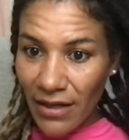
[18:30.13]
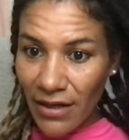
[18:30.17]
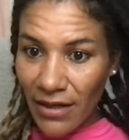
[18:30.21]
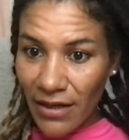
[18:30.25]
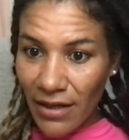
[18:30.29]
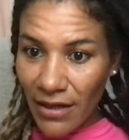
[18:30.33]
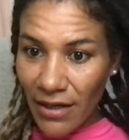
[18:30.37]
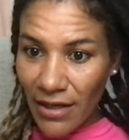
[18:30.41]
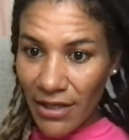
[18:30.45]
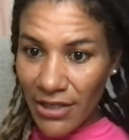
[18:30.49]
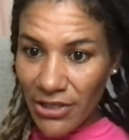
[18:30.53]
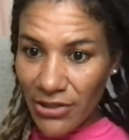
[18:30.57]

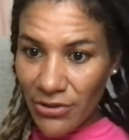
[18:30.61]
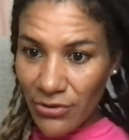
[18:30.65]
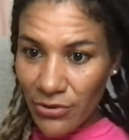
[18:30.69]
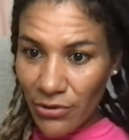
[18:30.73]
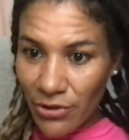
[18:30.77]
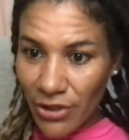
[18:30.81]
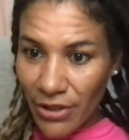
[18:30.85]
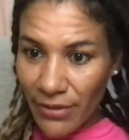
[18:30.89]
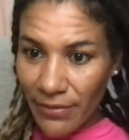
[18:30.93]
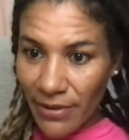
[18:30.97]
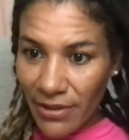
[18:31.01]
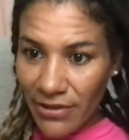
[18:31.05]
Are you
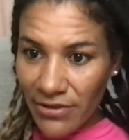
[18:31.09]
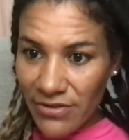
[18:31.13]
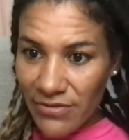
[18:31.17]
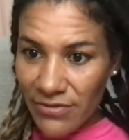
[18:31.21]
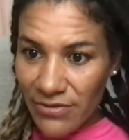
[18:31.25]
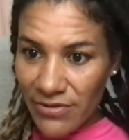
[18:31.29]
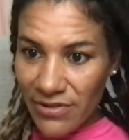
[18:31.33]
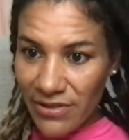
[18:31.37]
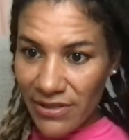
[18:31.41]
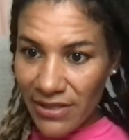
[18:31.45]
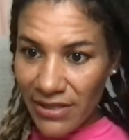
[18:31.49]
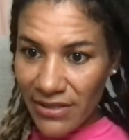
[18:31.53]
going back to
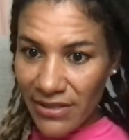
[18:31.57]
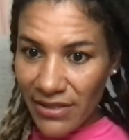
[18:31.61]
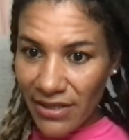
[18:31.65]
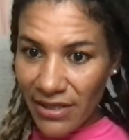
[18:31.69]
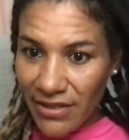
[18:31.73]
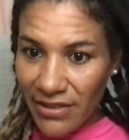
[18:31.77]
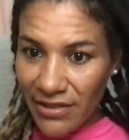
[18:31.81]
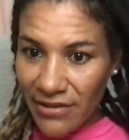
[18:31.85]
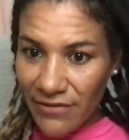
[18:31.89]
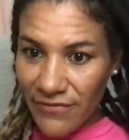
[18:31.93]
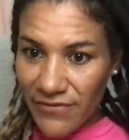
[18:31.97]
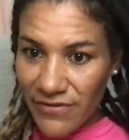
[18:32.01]
Switzerland?
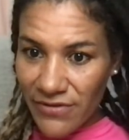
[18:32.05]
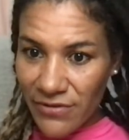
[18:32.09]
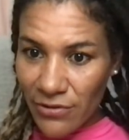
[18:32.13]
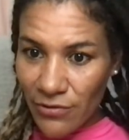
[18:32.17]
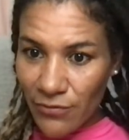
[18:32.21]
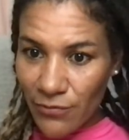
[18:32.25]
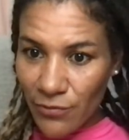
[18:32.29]
And if so,